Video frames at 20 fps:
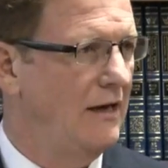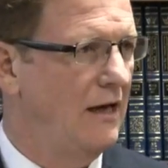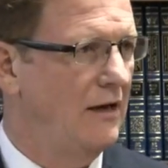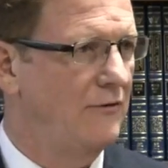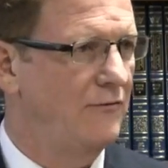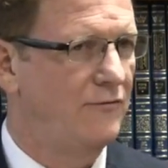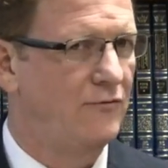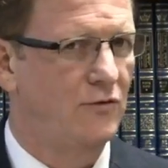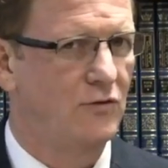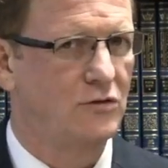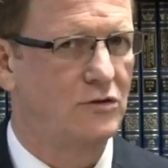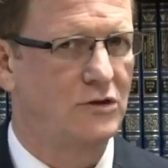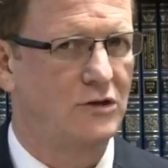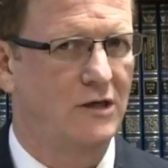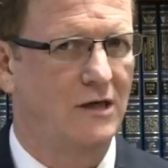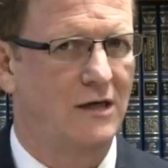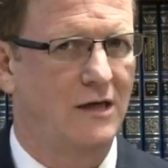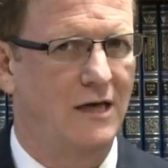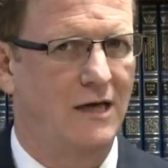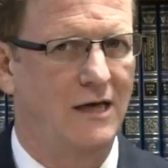
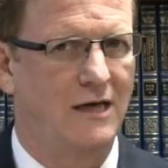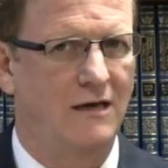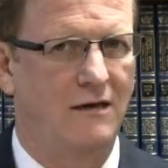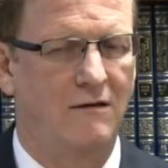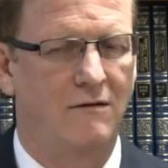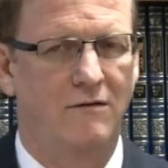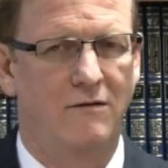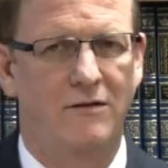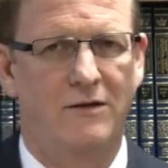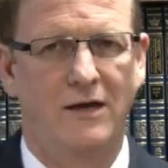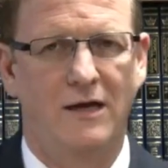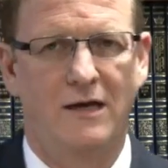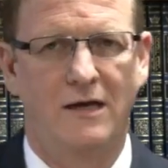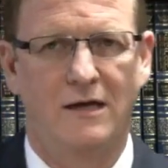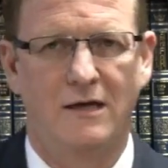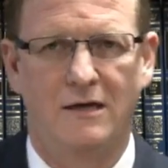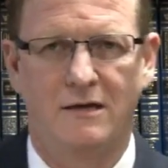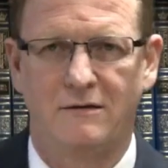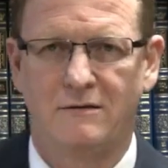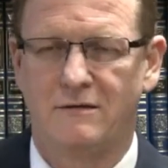unfortunately
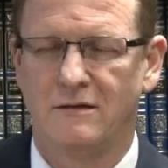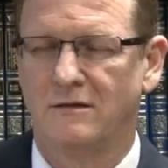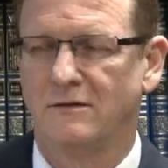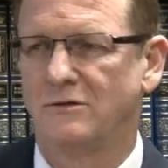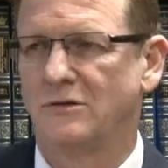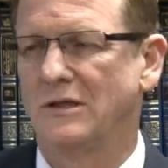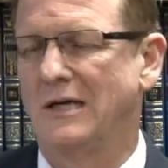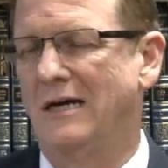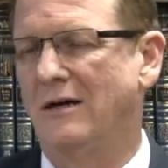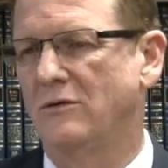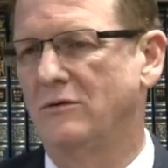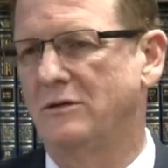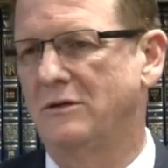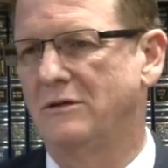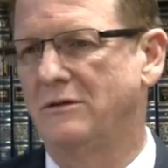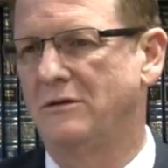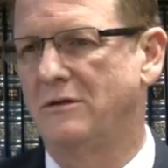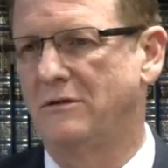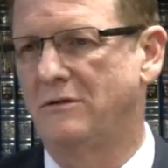it turns out